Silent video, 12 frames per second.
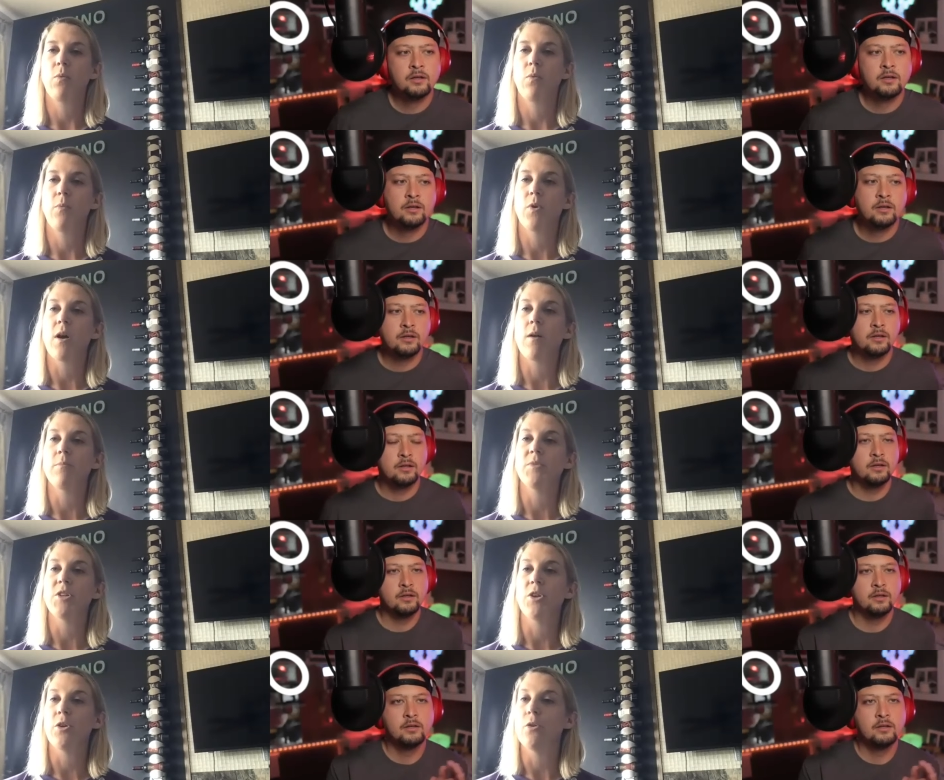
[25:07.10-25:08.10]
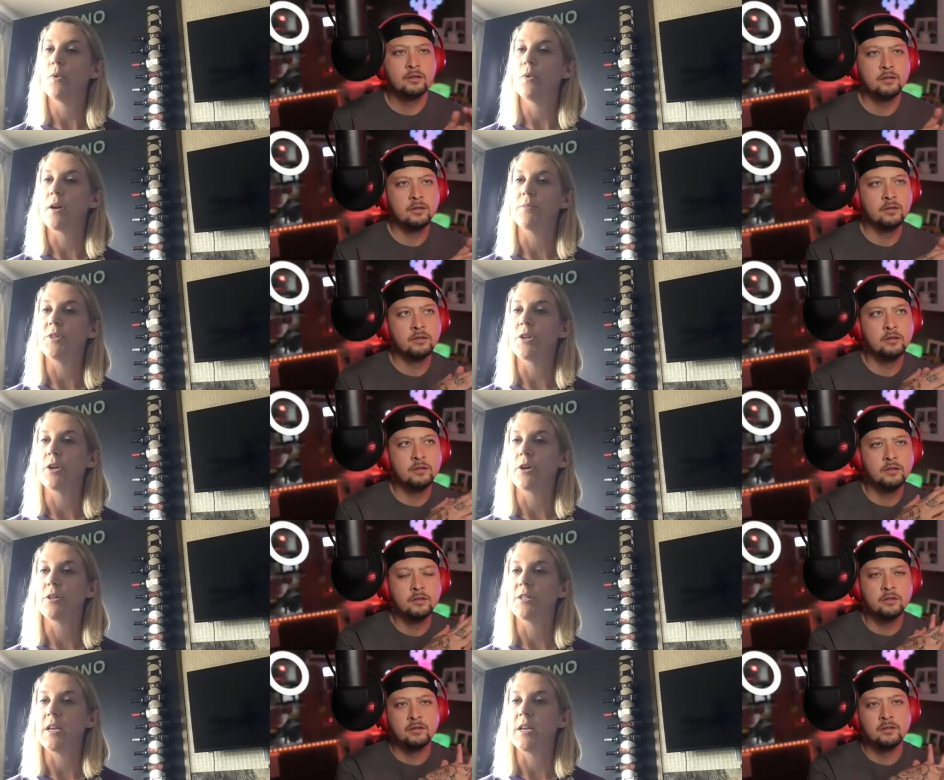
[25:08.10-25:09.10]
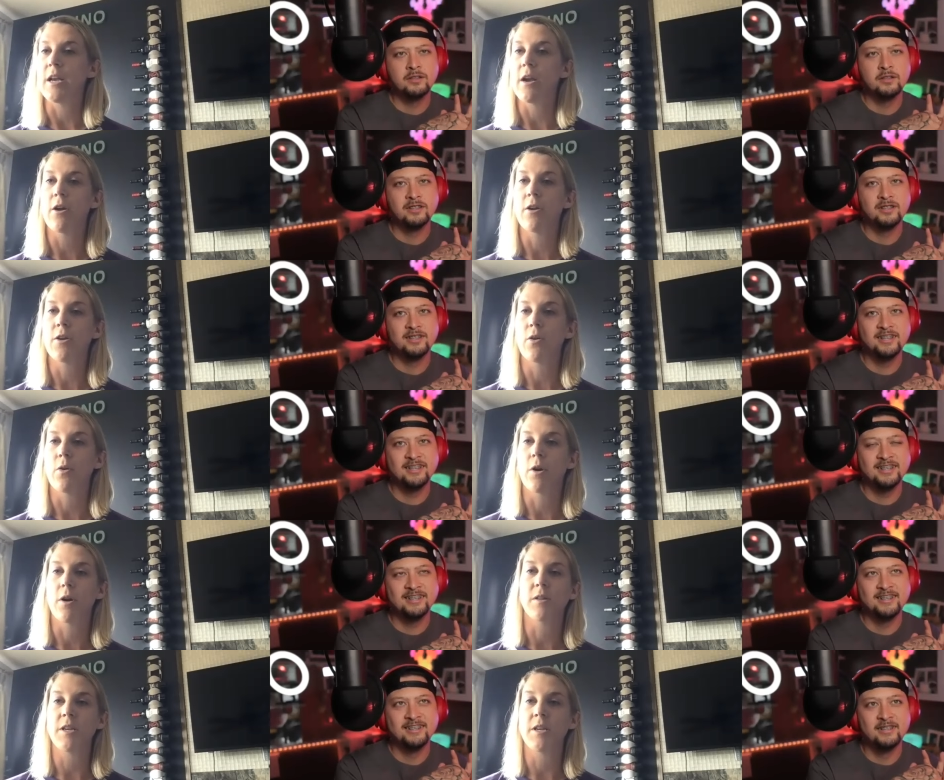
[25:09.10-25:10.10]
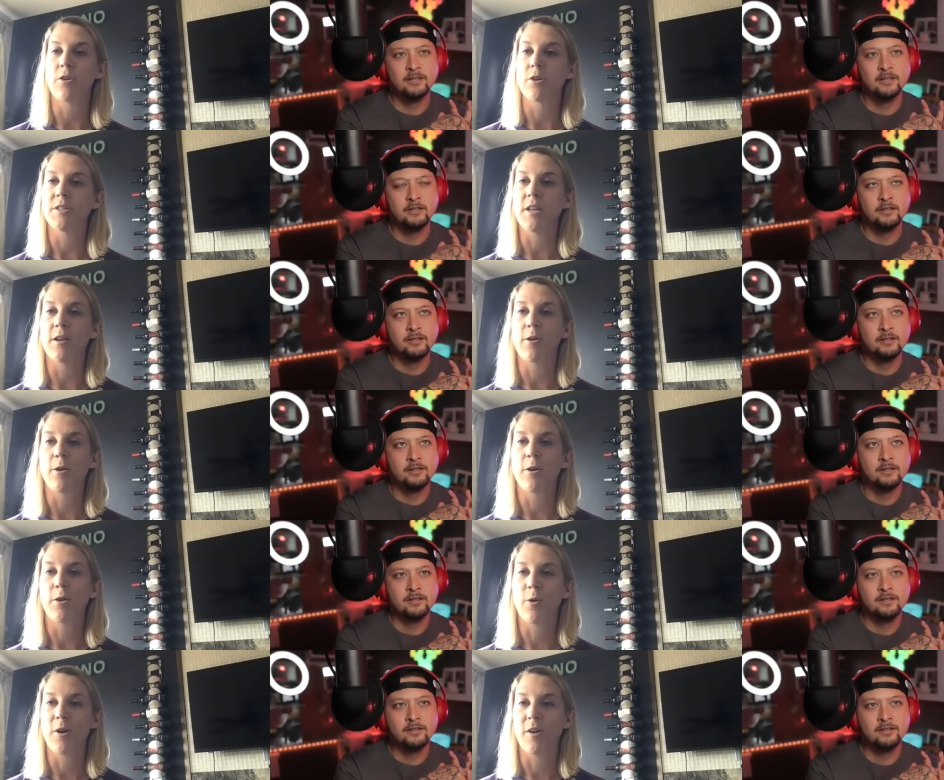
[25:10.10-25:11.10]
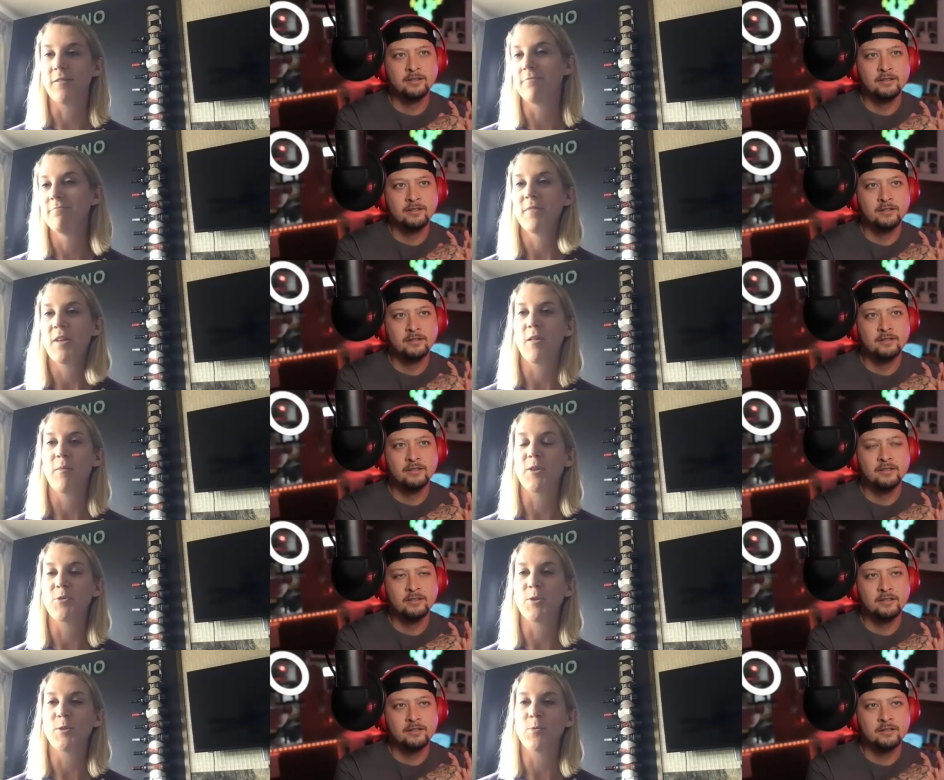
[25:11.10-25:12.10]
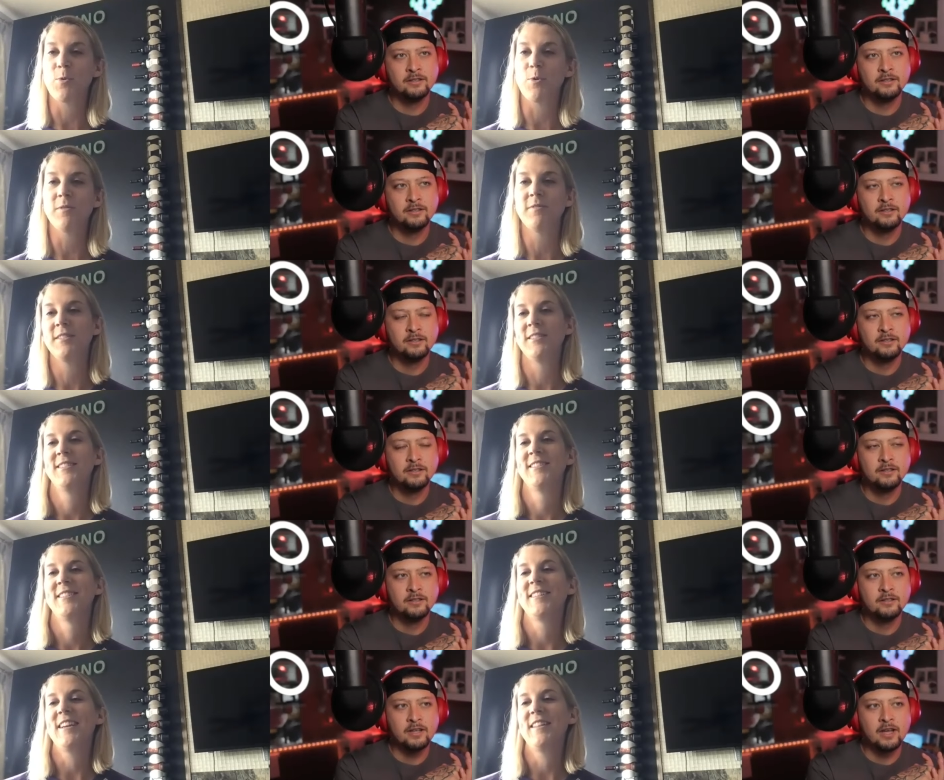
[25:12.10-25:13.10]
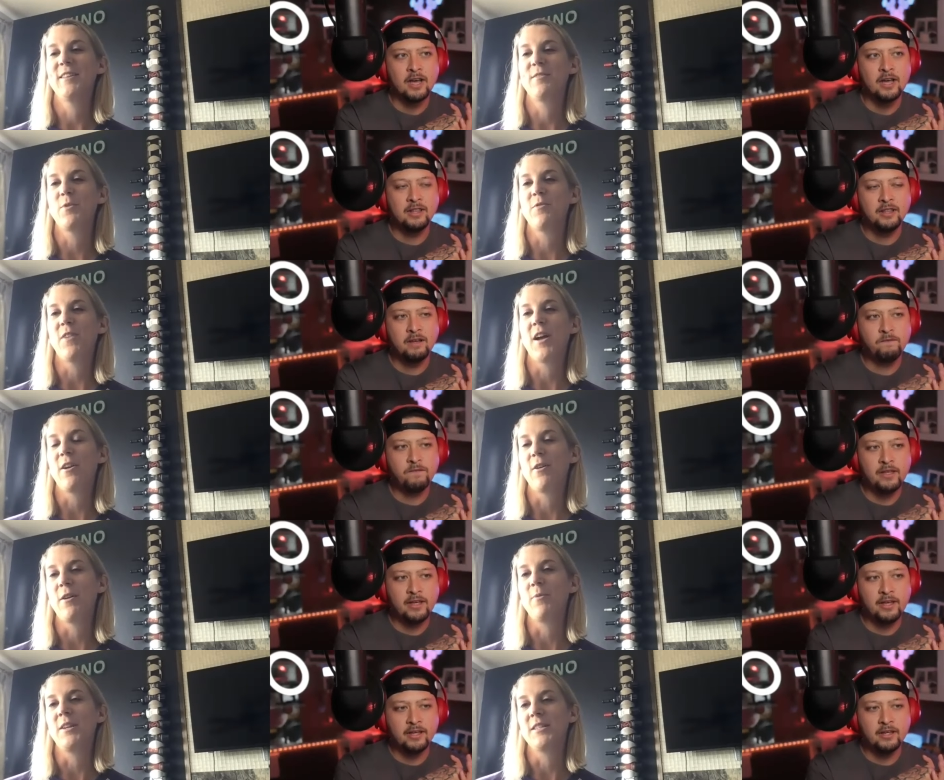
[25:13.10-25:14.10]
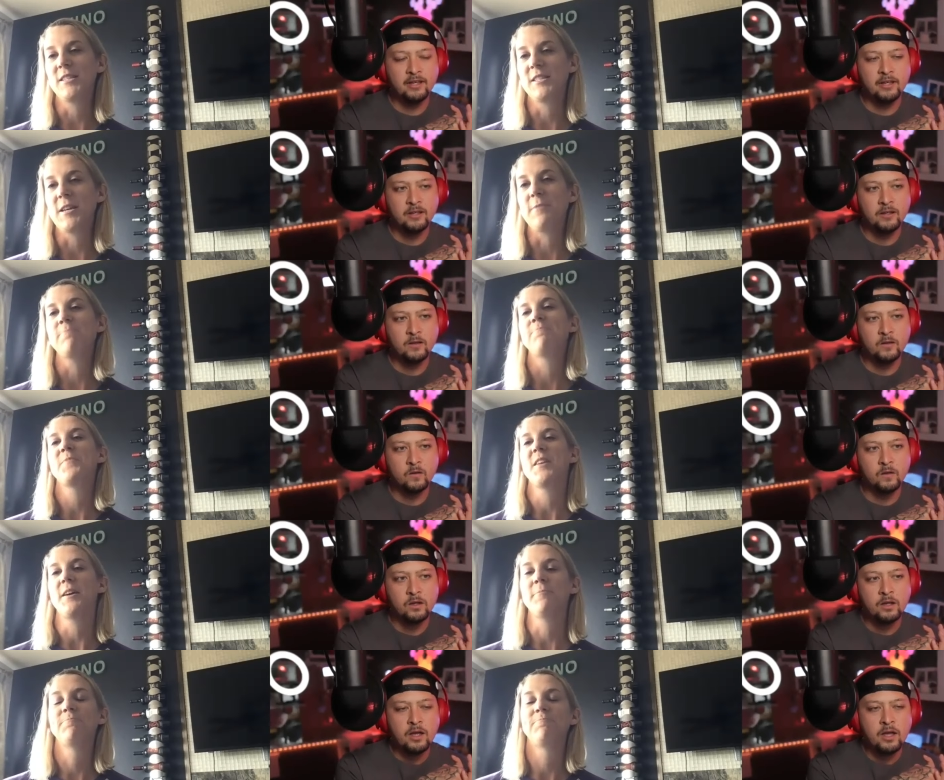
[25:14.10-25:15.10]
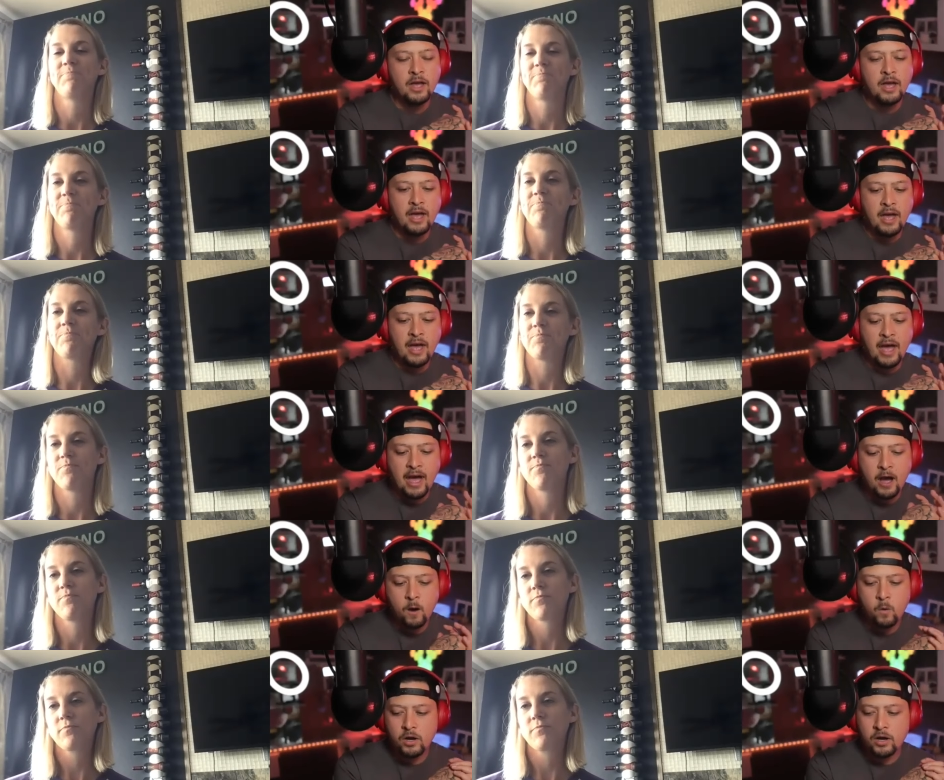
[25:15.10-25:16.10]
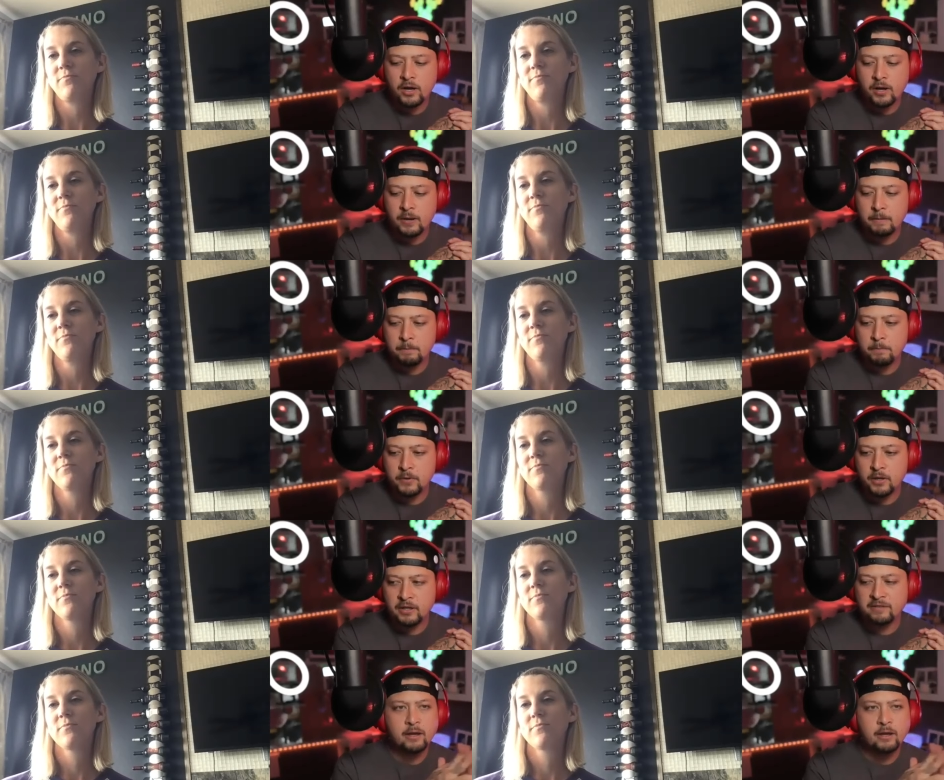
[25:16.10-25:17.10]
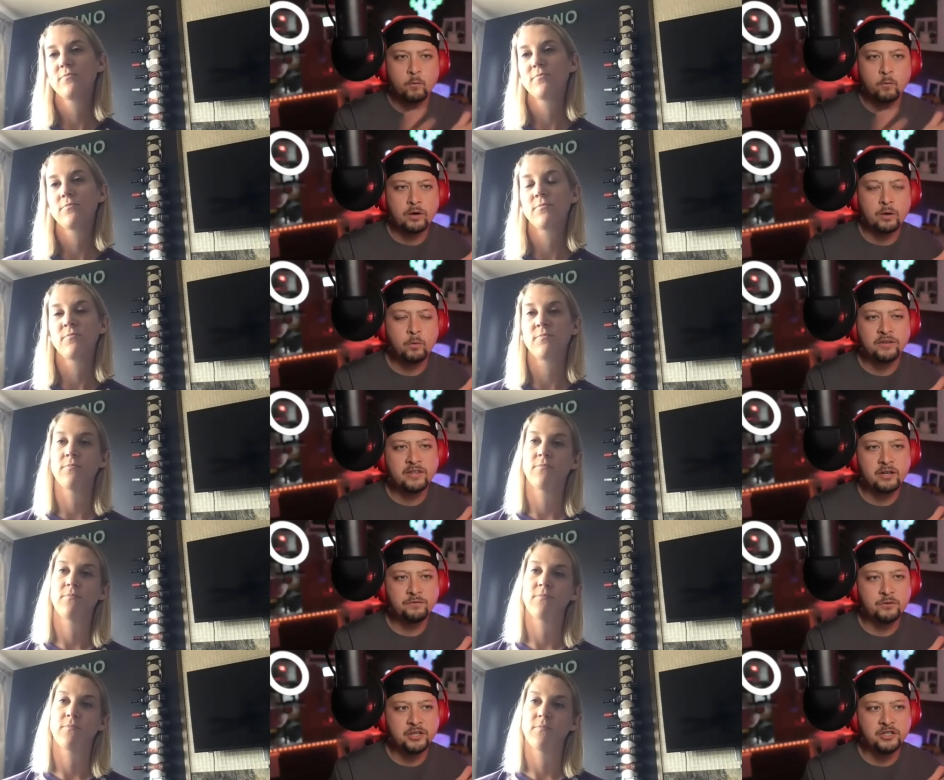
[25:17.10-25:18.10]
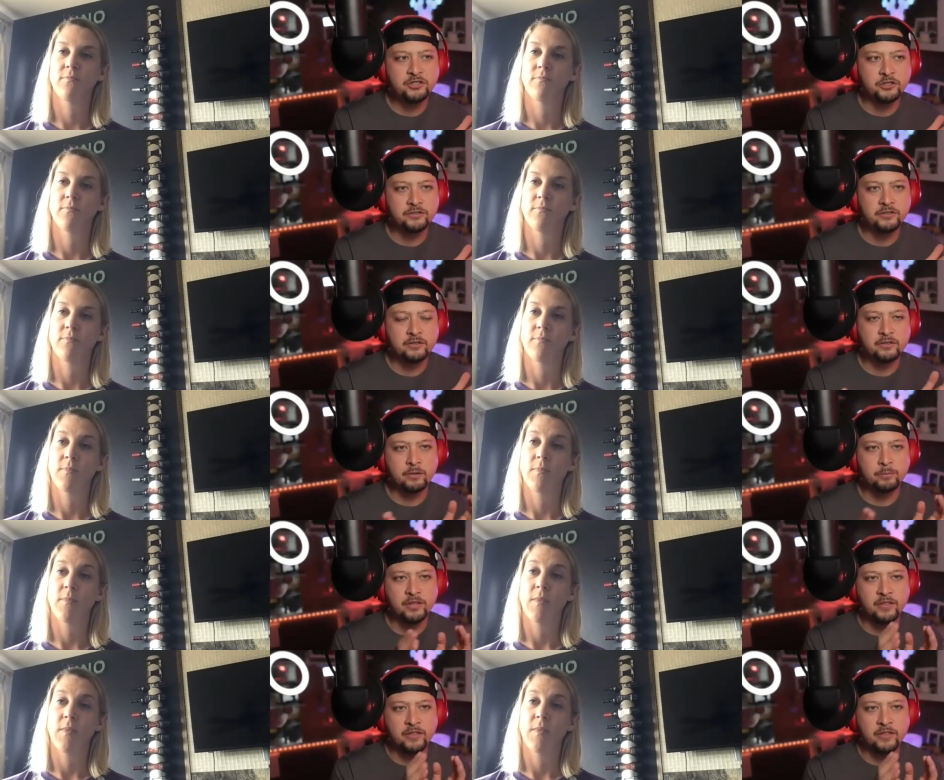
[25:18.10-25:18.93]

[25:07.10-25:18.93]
Speaker 1: we will come to you. We'll come to your daycare, mm-hmm. your your center, your elementary school.
Speaker 2: I we'll love that. Yeah. How um is that? Wh- where's that information, or is there something that